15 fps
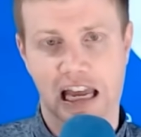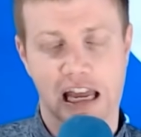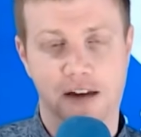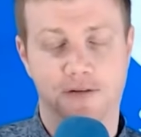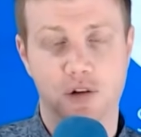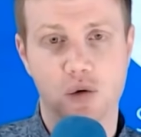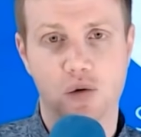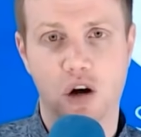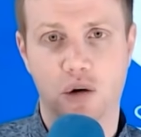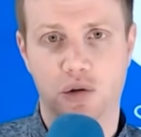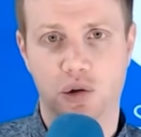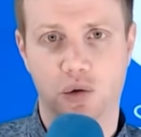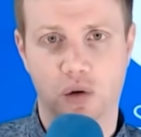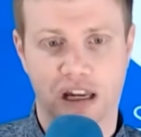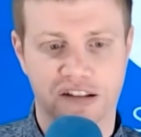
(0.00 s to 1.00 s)
If you go
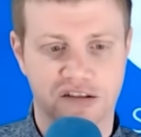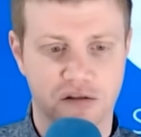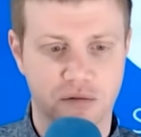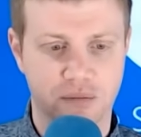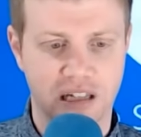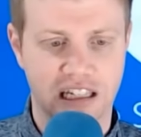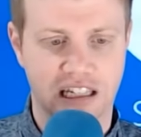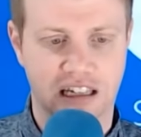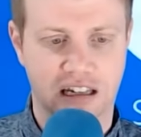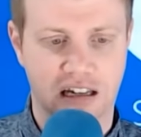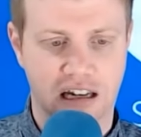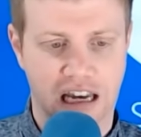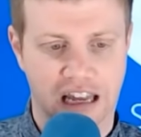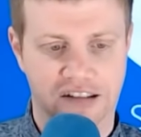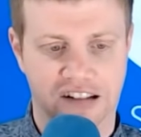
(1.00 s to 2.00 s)
to a Zoom meeting
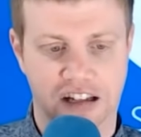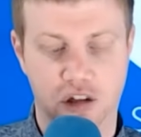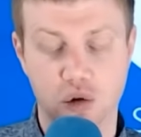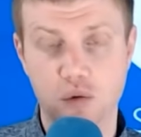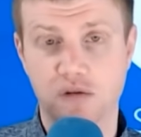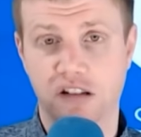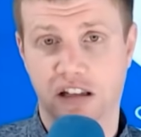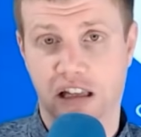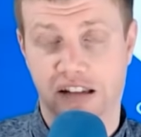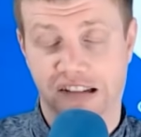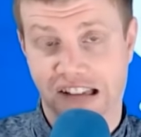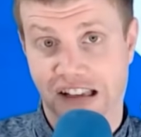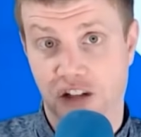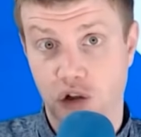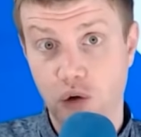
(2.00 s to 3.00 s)
as a hu- as
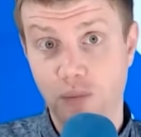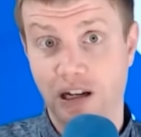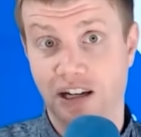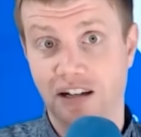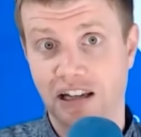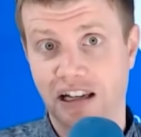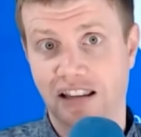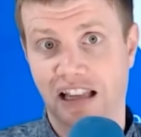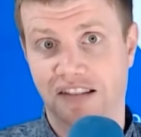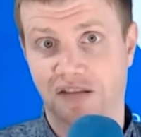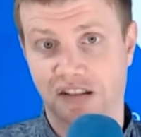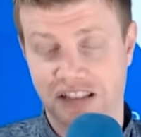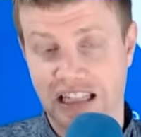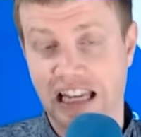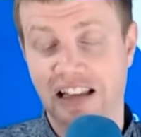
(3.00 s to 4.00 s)
a human, that's
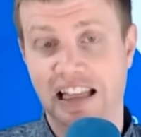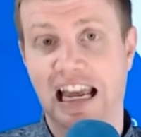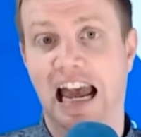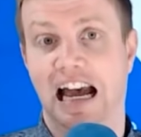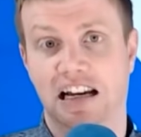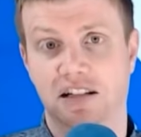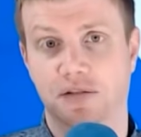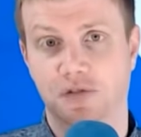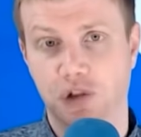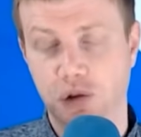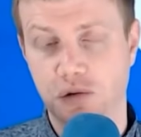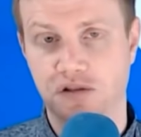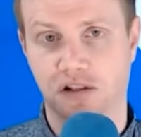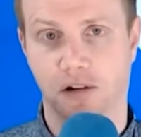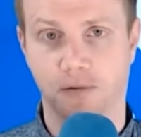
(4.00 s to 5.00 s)
a daily active
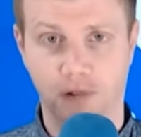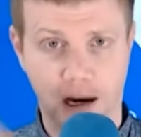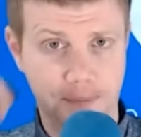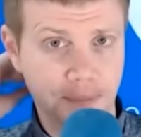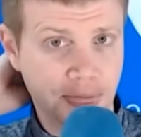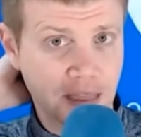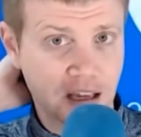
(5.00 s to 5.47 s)
user, right?